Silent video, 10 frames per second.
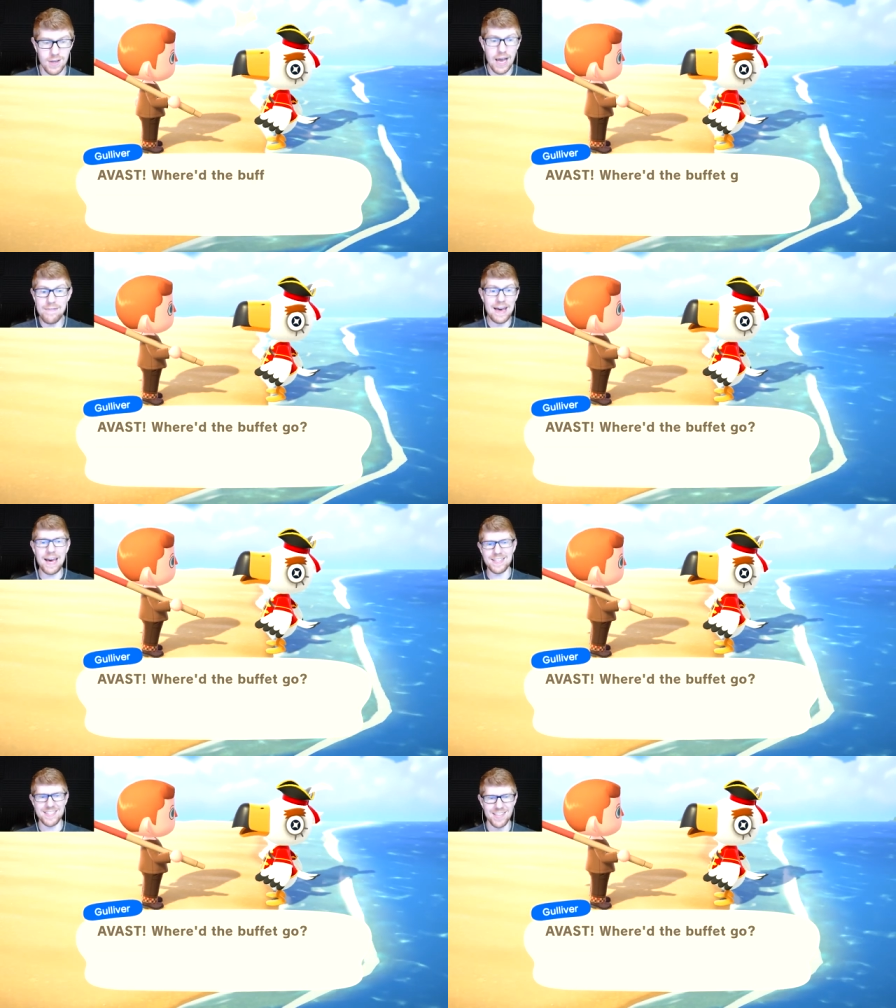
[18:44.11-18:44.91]

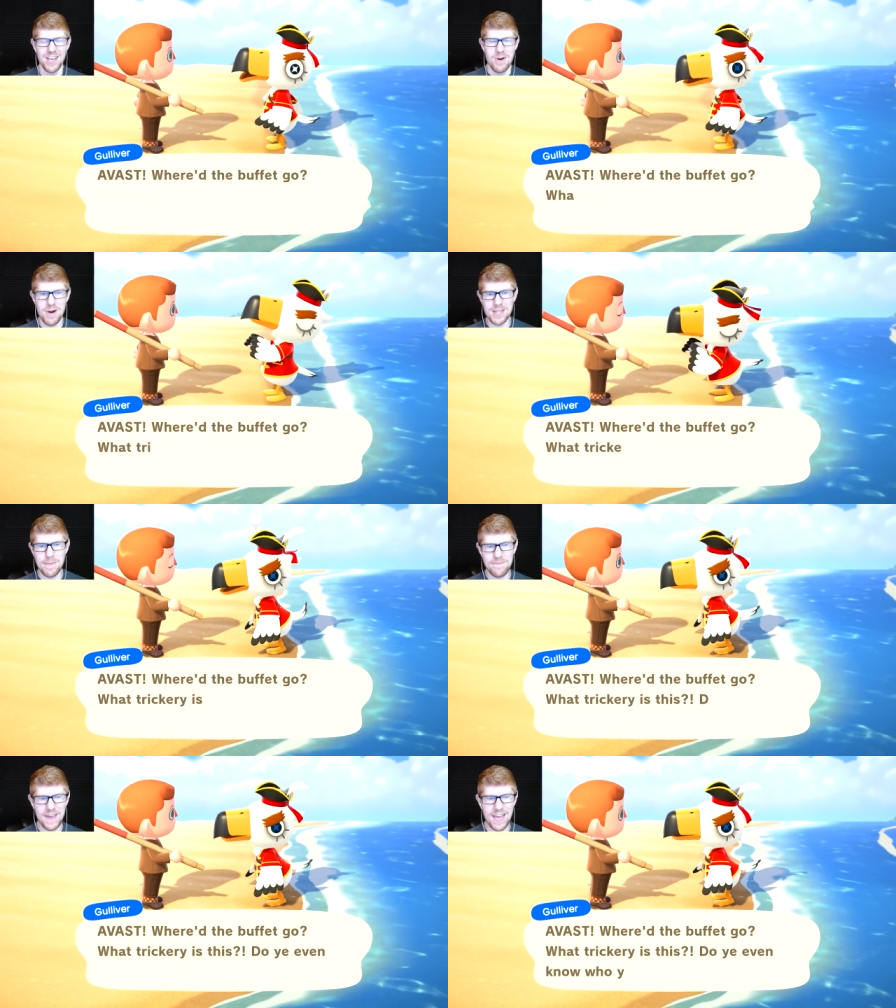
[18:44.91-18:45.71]
Avast! Where'd the
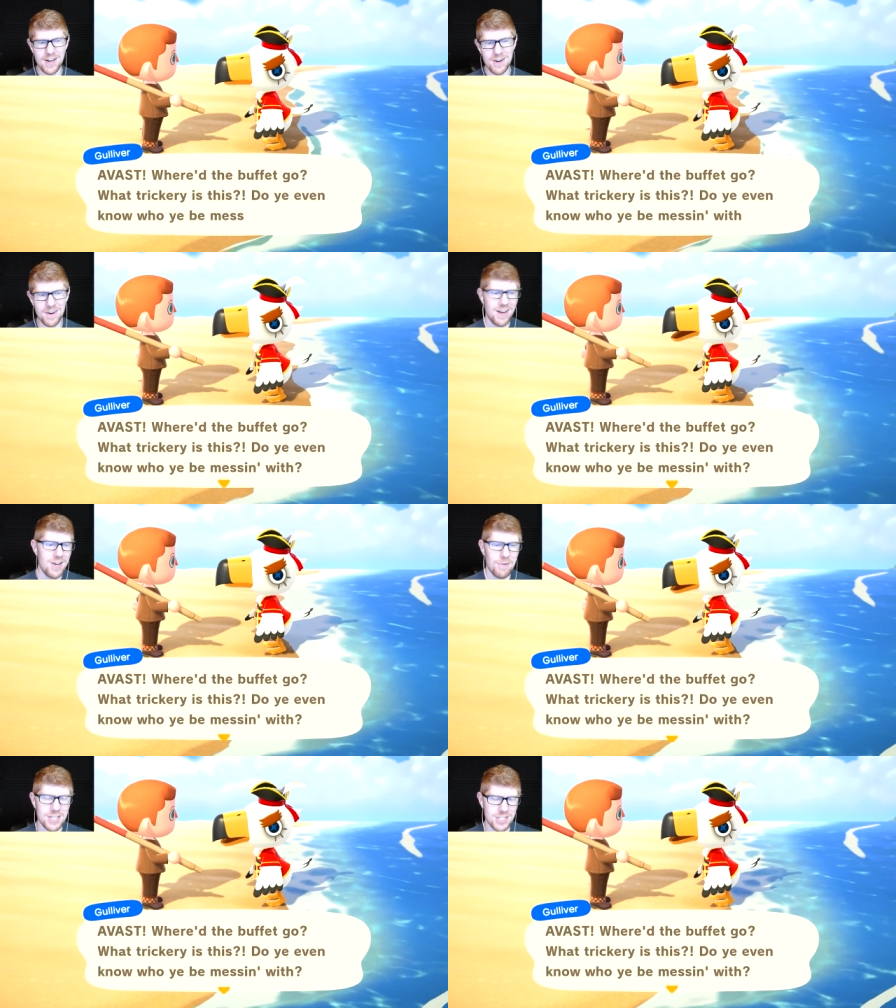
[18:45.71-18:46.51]
buffet go?
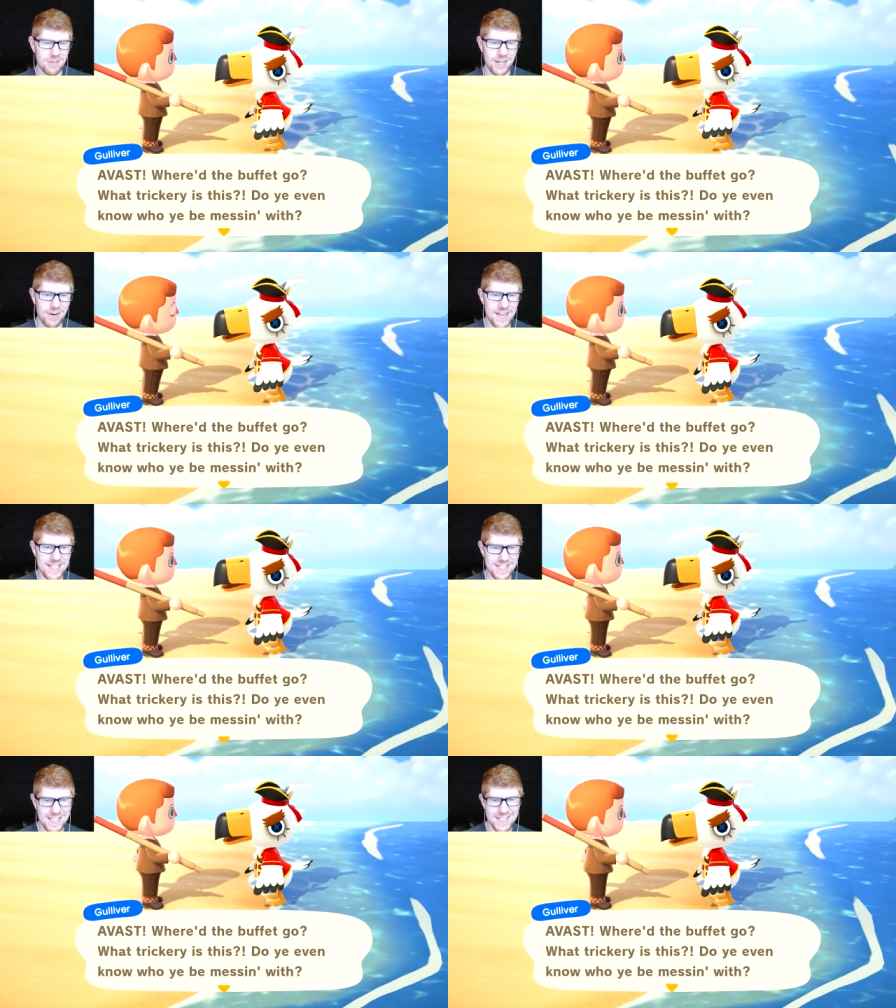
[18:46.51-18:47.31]
What trickery
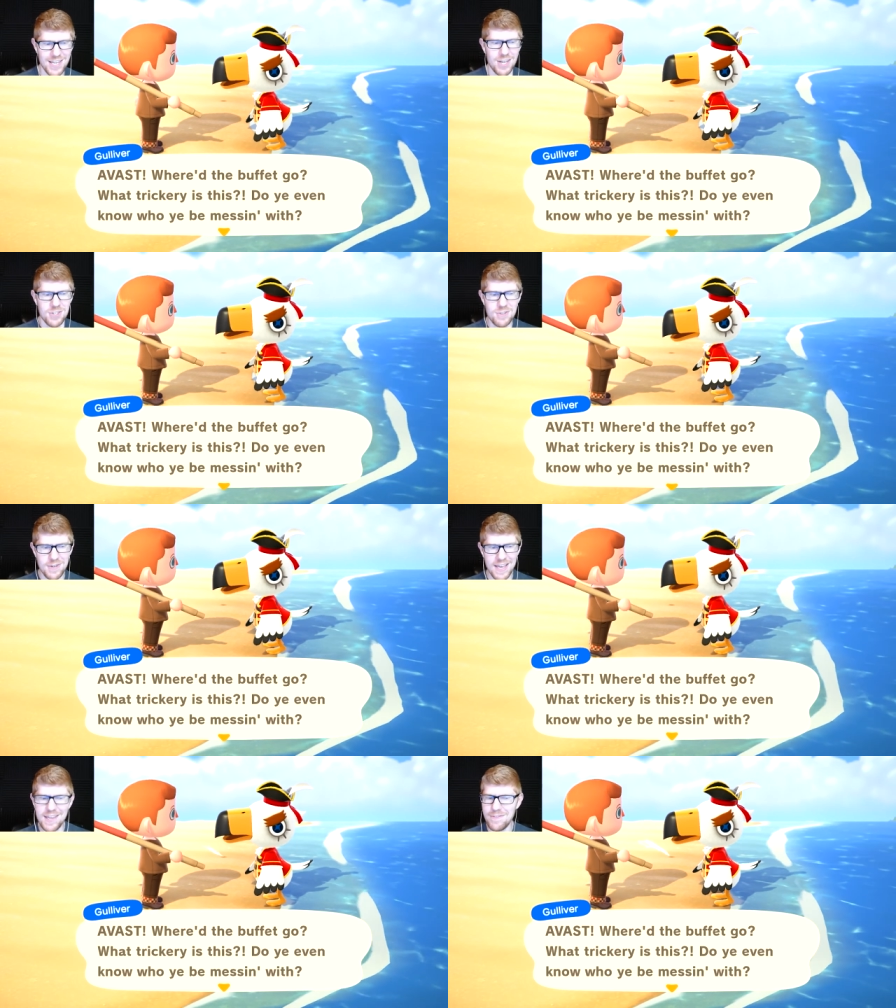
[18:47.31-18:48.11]
is this? Do
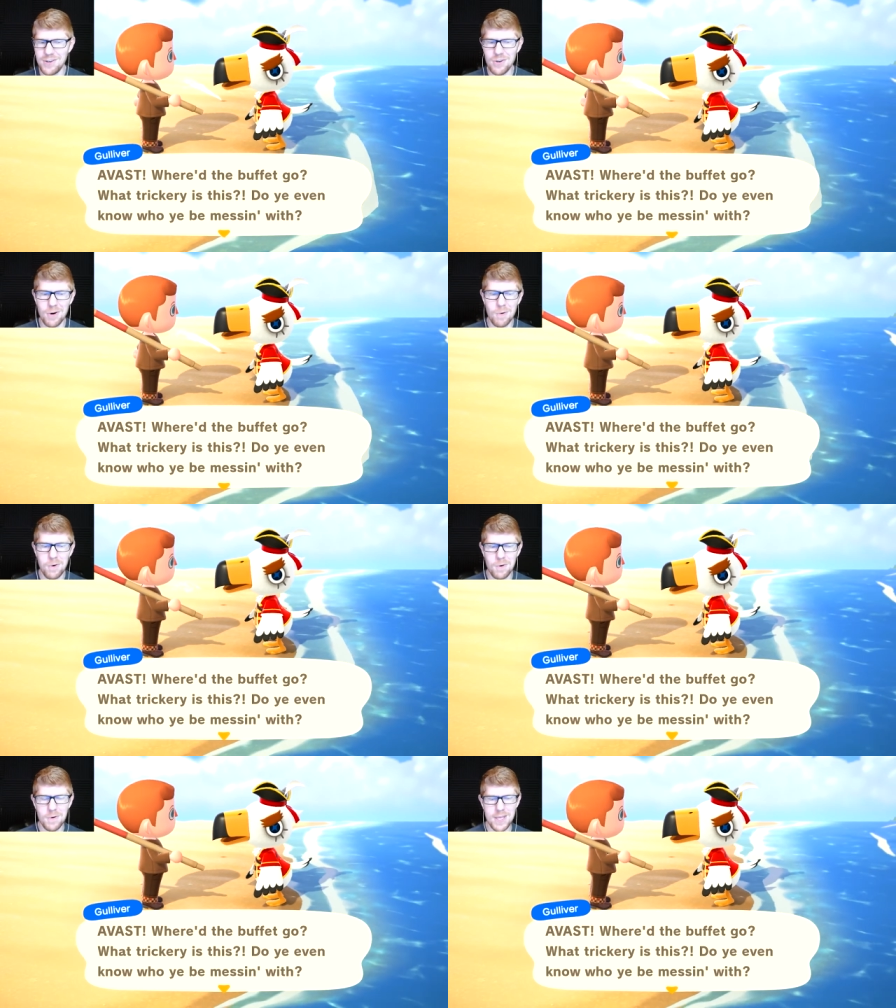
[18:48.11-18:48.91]
ye even know
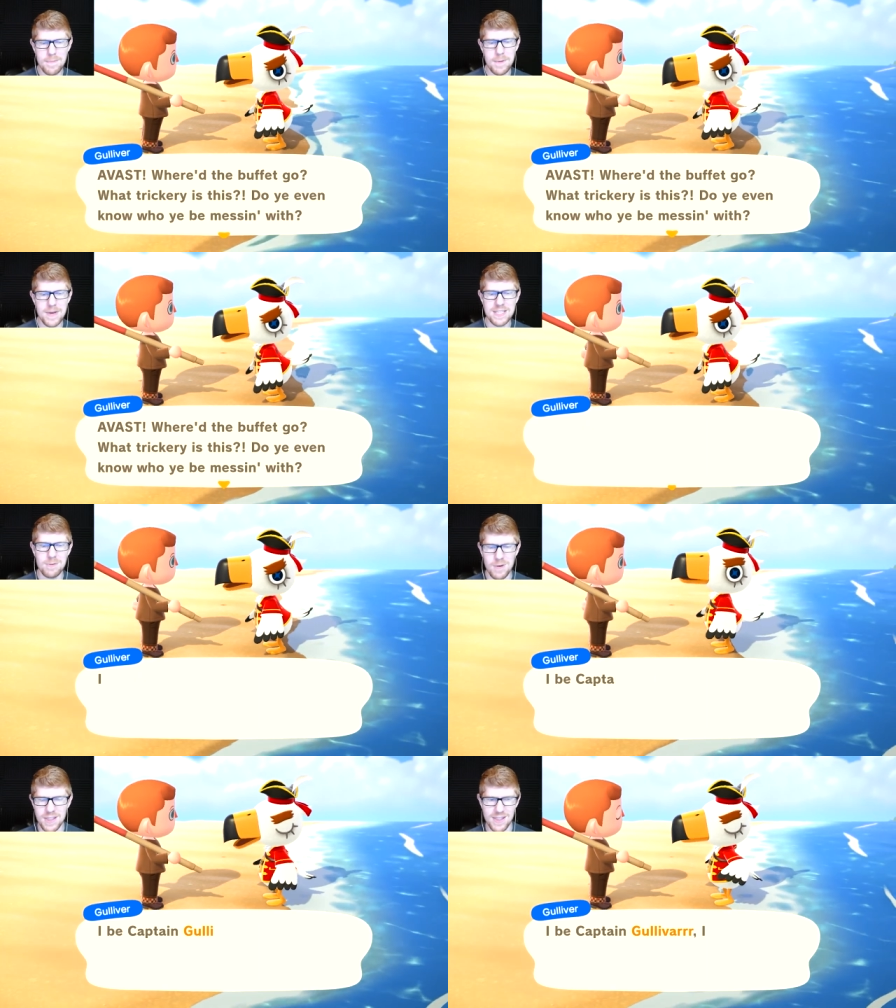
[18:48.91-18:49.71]
who ye be
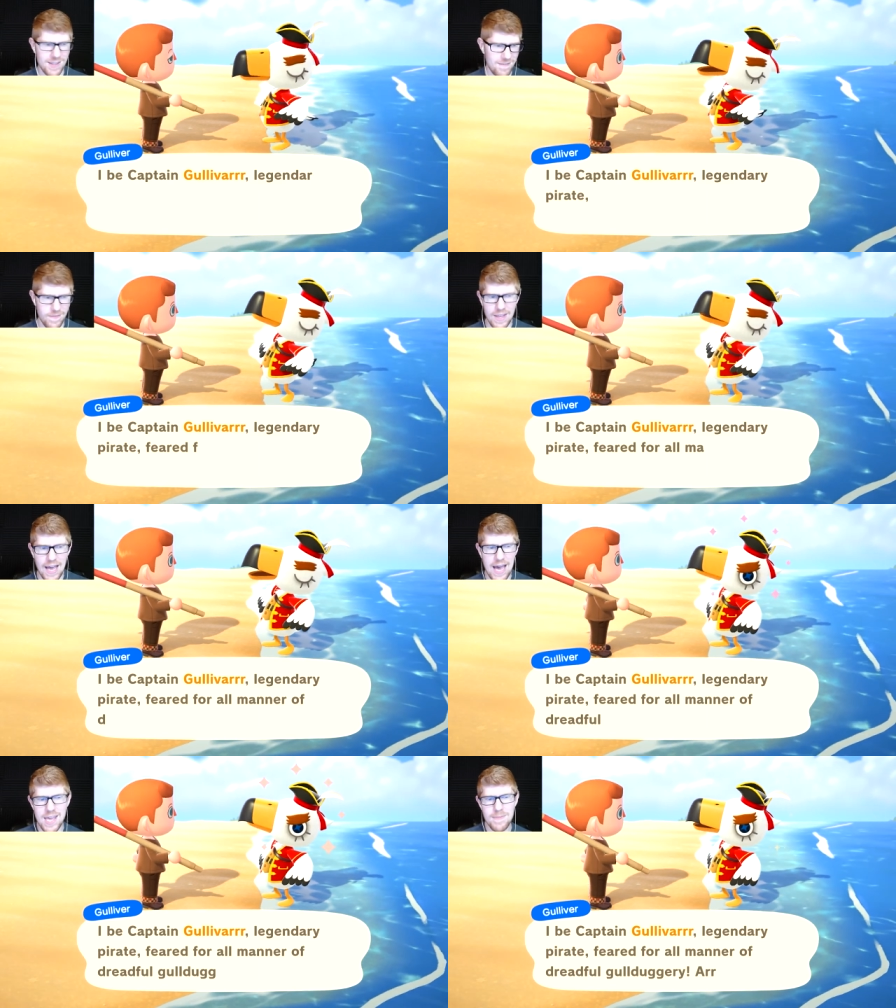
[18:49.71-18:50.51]
messing with?
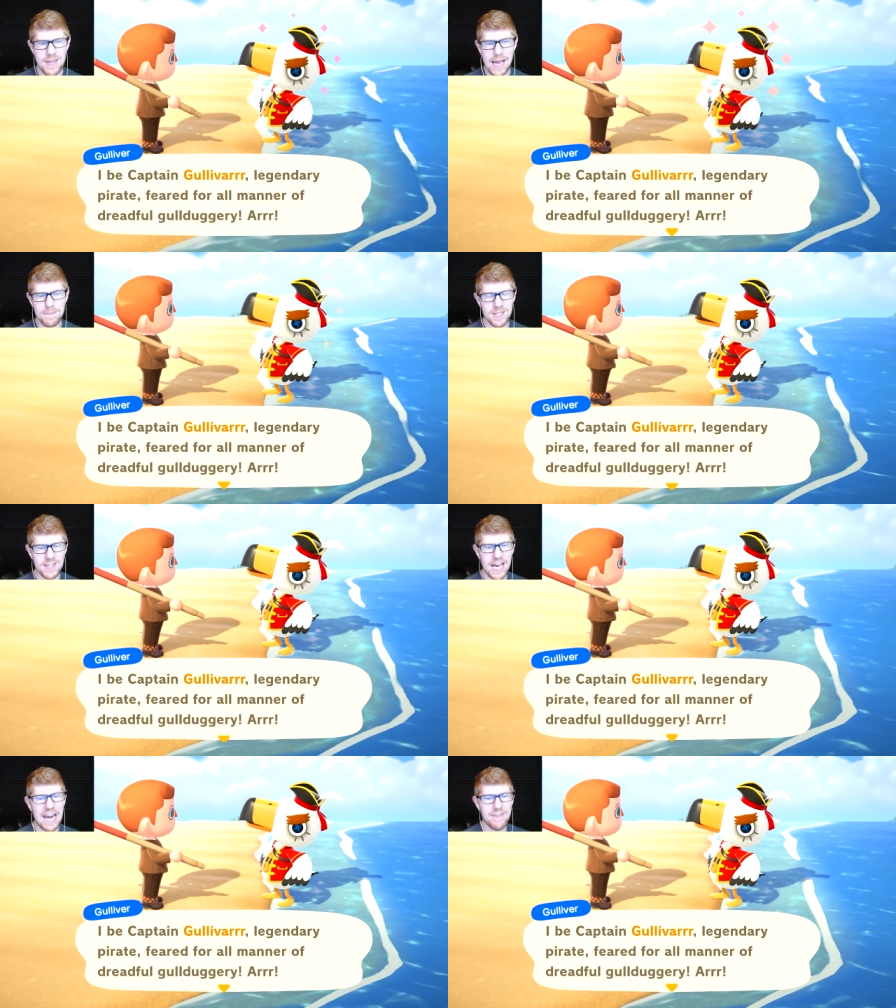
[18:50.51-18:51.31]
I be
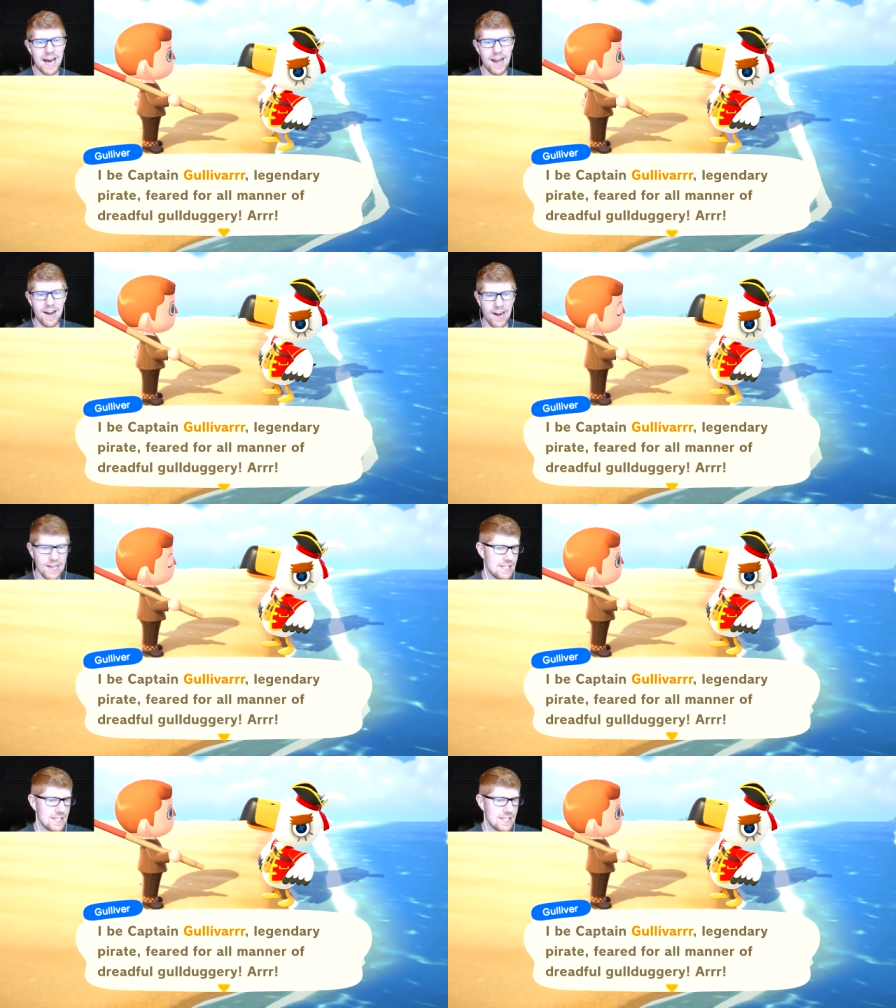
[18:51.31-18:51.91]
Captain Gullivar,